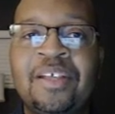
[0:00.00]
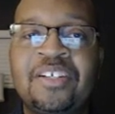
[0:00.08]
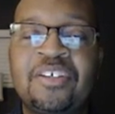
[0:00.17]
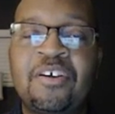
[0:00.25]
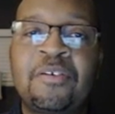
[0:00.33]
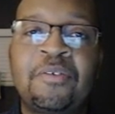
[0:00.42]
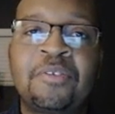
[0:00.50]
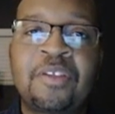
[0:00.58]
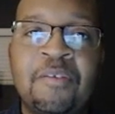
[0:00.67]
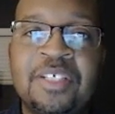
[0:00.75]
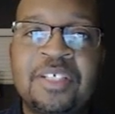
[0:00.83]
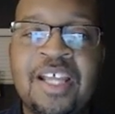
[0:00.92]
internal
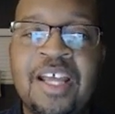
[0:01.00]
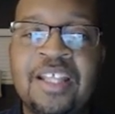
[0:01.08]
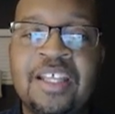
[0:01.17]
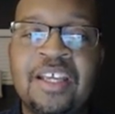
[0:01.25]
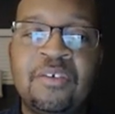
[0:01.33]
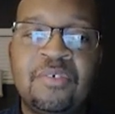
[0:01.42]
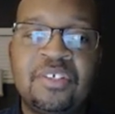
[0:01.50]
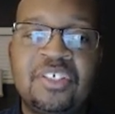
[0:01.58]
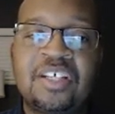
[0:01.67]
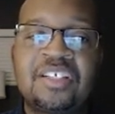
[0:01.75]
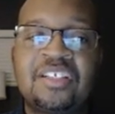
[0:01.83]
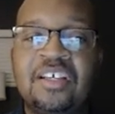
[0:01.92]
thermostat that you
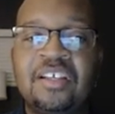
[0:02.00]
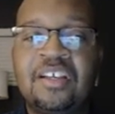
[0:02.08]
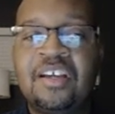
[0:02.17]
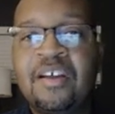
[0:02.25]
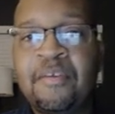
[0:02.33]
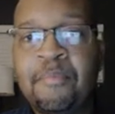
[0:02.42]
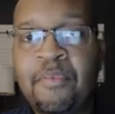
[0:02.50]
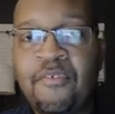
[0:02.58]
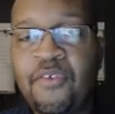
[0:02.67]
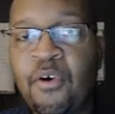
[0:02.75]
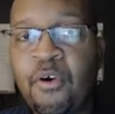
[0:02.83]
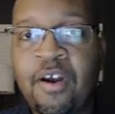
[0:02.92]
adjusted
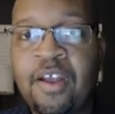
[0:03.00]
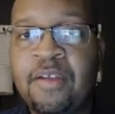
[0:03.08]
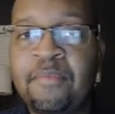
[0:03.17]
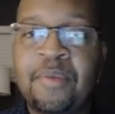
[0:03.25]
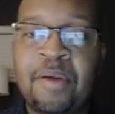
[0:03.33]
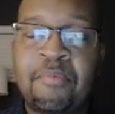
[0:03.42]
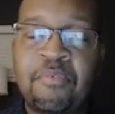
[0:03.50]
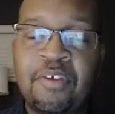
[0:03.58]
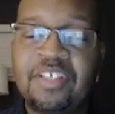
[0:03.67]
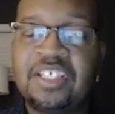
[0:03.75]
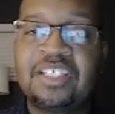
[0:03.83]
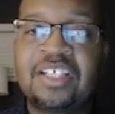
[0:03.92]
before, in my
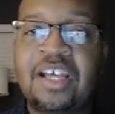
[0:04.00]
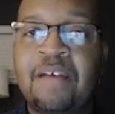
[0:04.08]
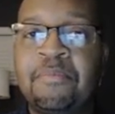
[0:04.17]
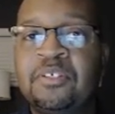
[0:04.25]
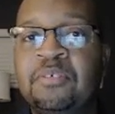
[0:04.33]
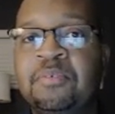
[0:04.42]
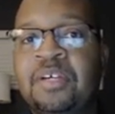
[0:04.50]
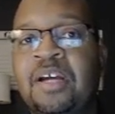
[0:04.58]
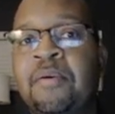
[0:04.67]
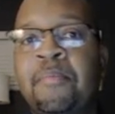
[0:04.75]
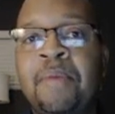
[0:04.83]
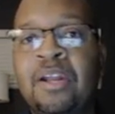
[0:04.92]
previous example, to
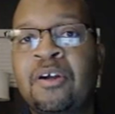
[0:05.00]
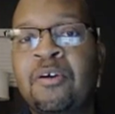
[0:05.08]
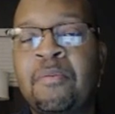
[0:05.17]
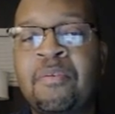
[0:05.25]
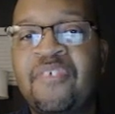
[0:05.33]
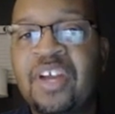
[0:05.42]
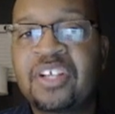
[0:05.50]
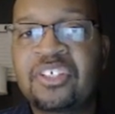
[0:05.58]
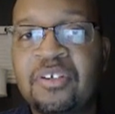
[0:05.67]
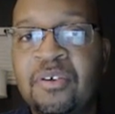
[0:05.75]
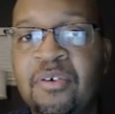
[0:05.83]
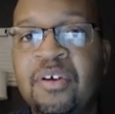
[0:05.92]
become a medical
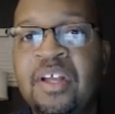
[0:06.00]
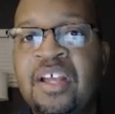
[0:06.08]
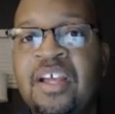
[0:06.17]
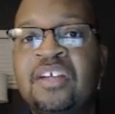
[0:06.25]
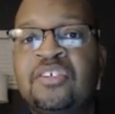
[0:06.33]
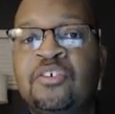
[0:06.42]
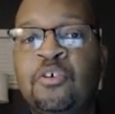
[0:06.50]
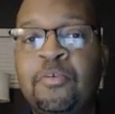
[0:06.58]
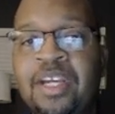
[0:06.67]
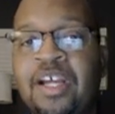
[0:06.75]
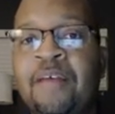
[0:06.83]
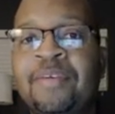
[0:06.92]
professional, to
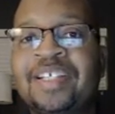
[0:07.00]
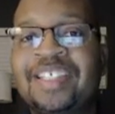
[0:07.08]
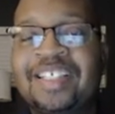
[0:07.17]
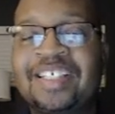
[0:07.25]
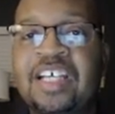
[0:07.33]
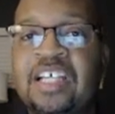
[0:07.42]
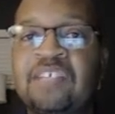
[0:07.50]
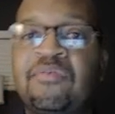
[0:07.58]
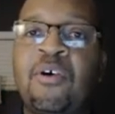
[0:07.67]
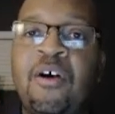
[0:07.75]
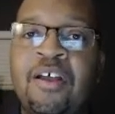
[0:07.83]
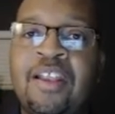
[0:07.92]
become a
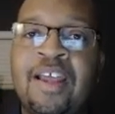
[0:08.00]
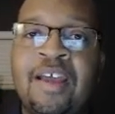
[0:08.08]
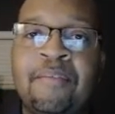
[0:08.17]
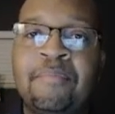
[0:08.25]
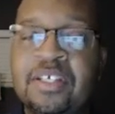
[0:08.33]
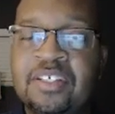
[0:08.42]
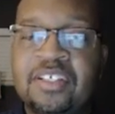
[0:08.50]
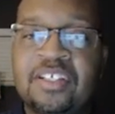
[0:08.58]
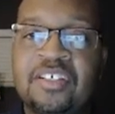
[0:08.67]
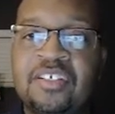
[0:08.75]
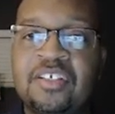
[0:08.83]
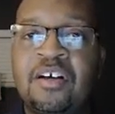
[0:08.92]
successful online
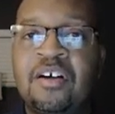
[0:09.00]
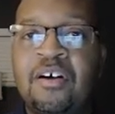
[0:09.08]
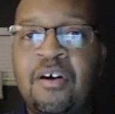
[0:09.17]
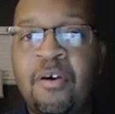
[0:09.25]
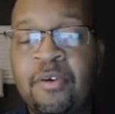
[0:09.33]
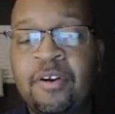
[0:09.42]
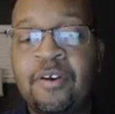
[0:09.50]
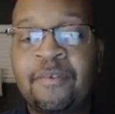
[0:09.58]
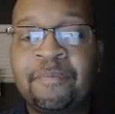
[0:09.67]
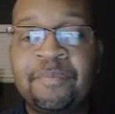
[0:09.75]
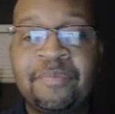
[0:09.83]
business owner.